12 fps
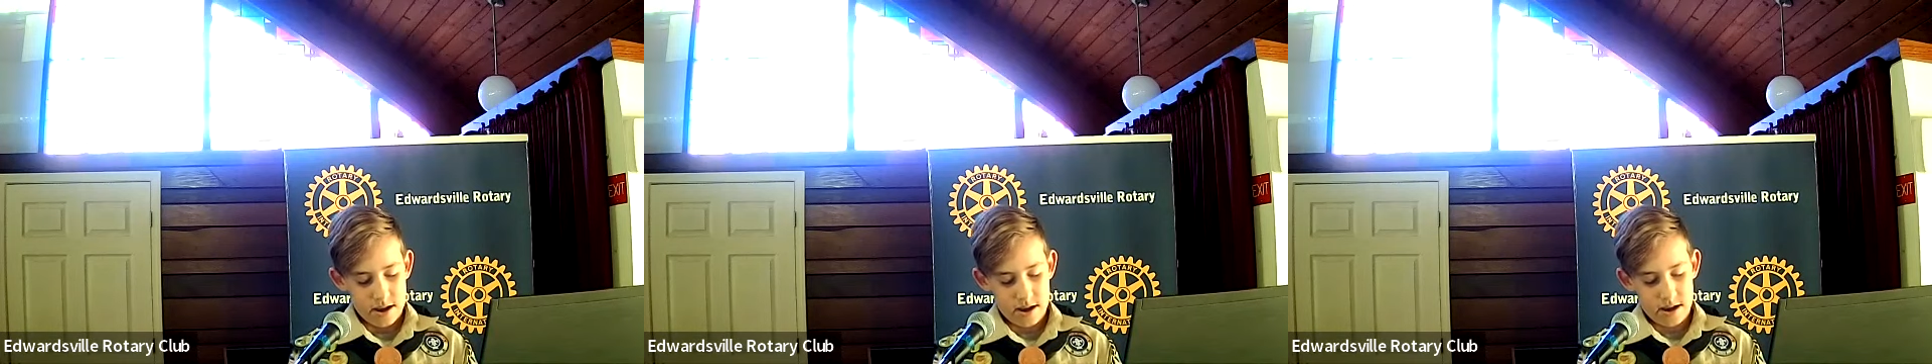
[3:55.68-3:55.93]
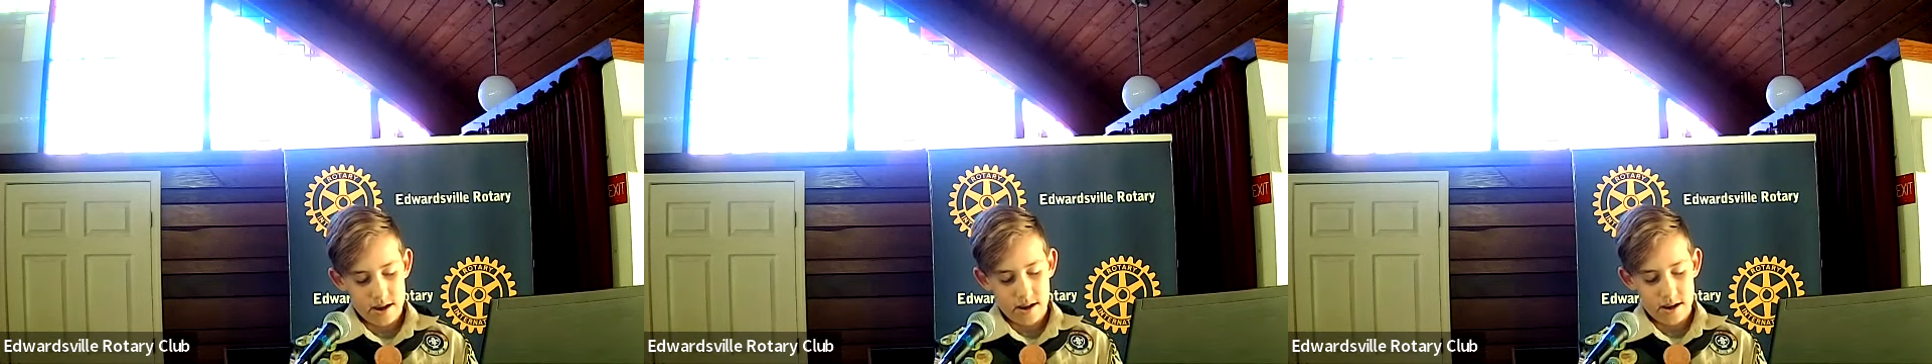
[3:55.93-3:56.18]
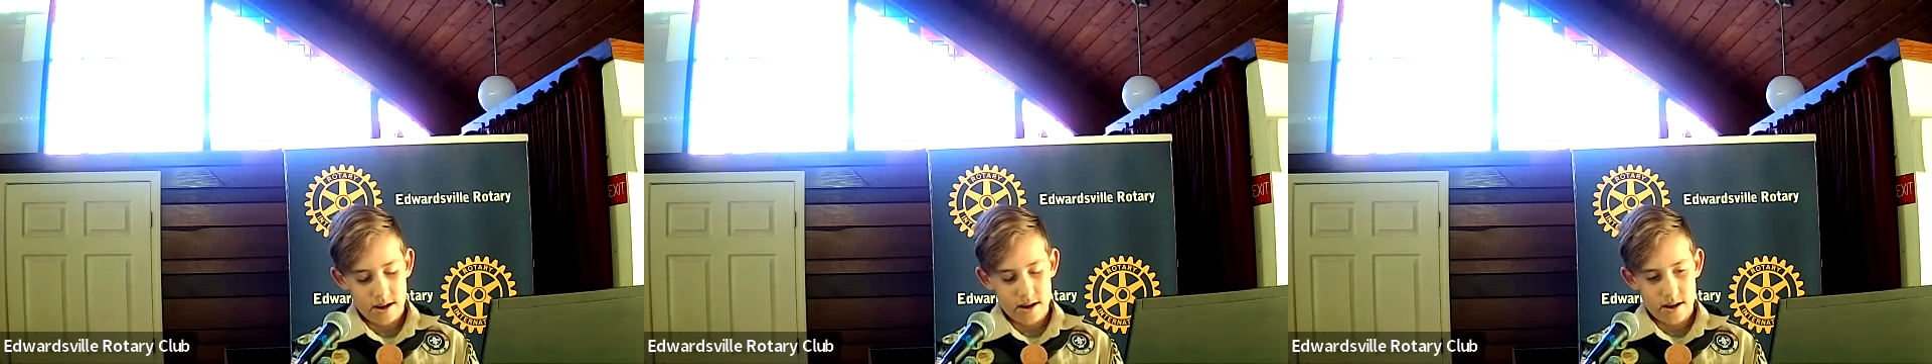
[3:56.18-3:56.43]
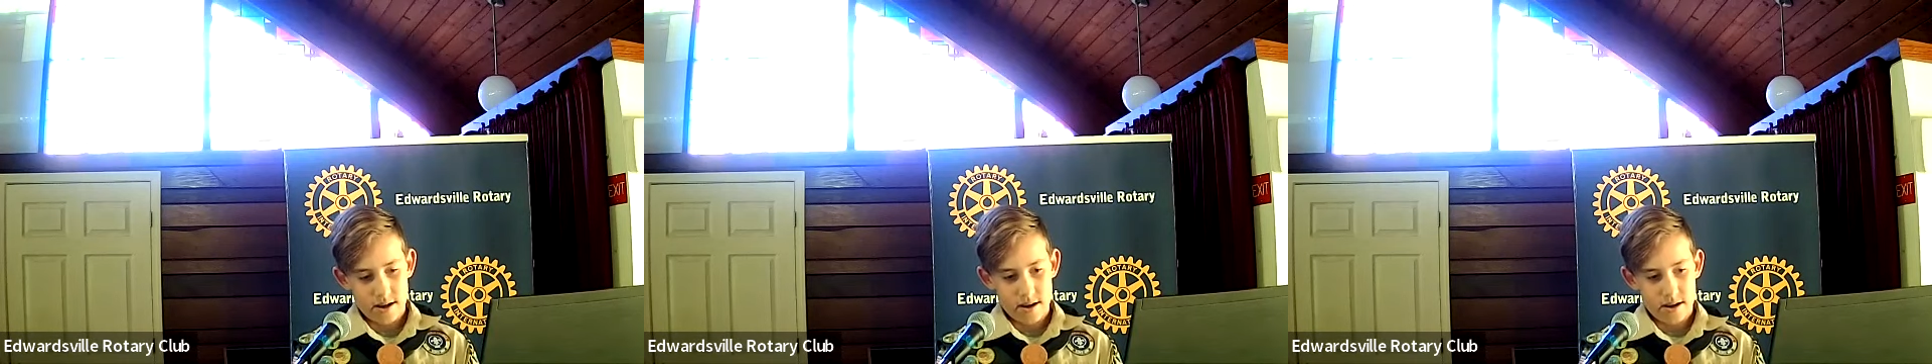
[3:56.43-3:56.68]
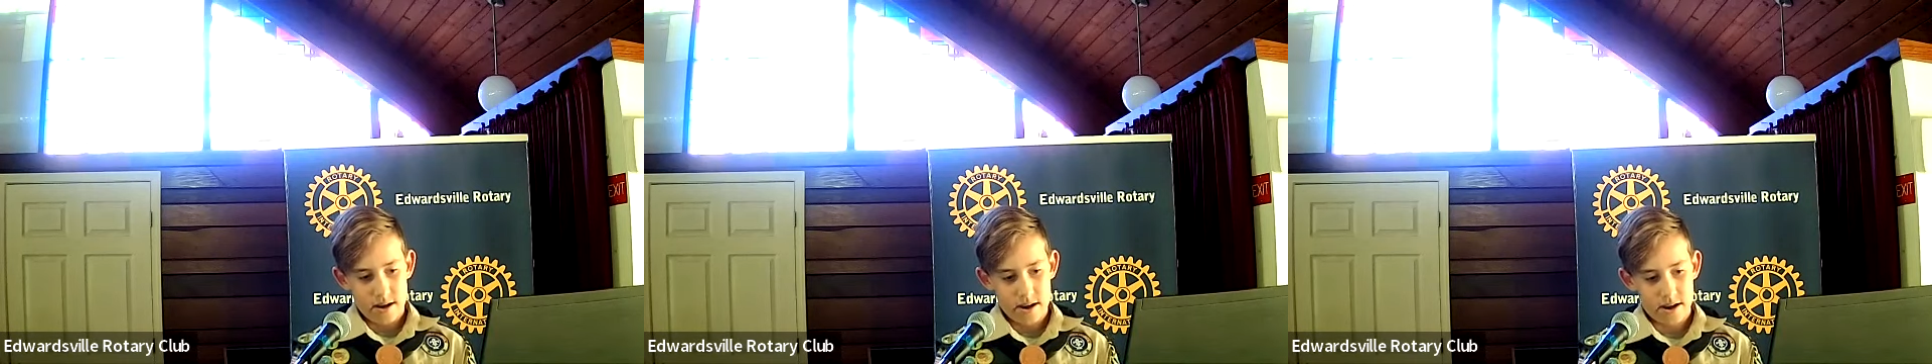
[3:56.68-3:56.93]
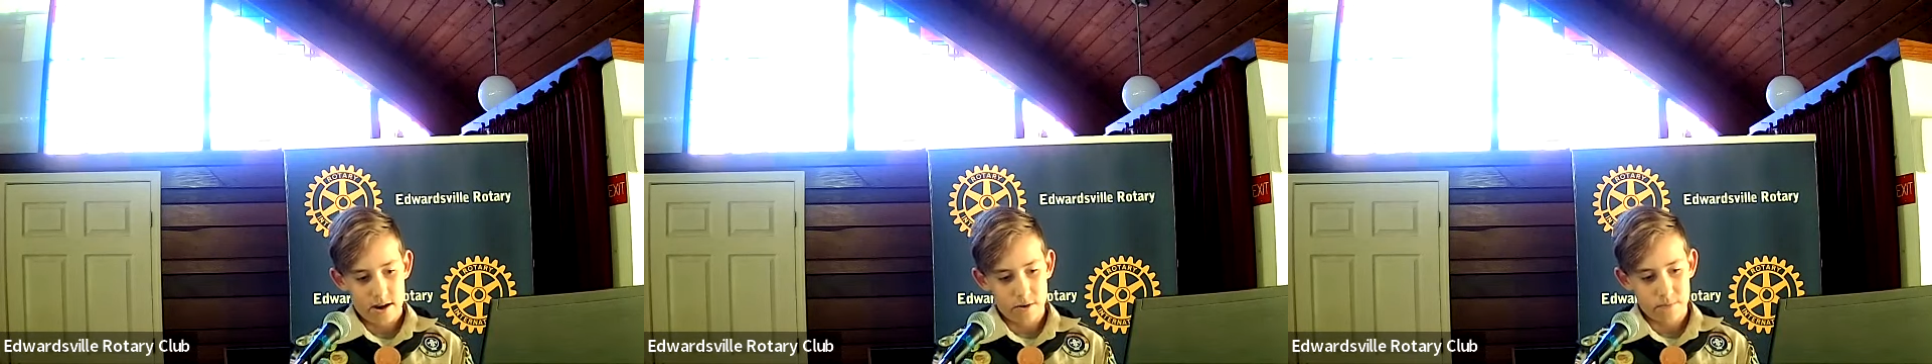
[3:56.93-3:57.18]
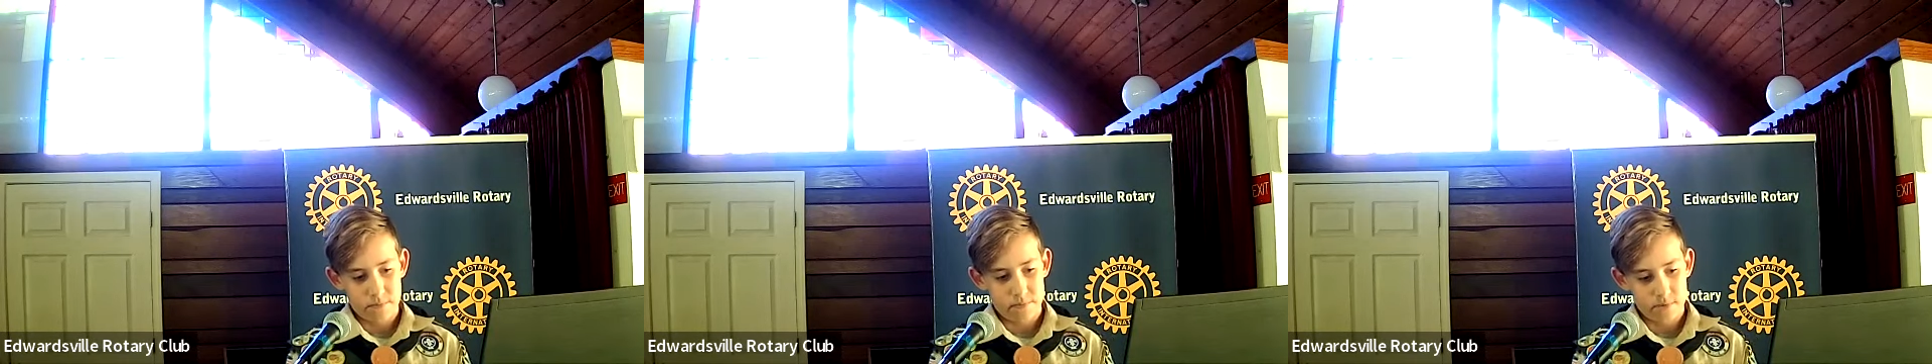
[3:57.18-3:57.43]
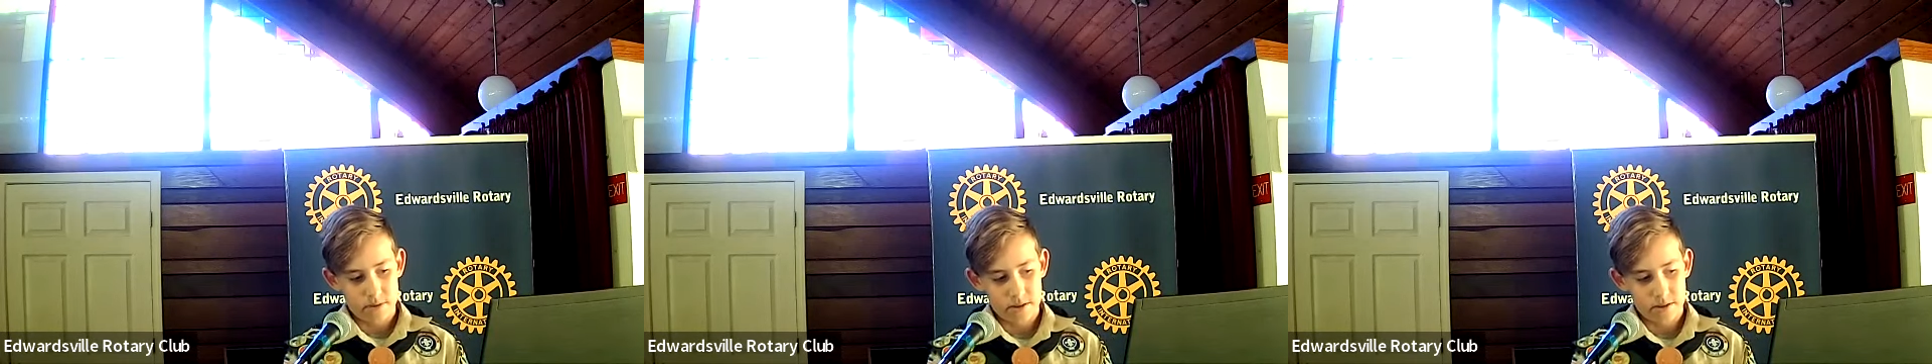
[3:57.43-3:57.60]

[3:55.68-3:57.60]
and help,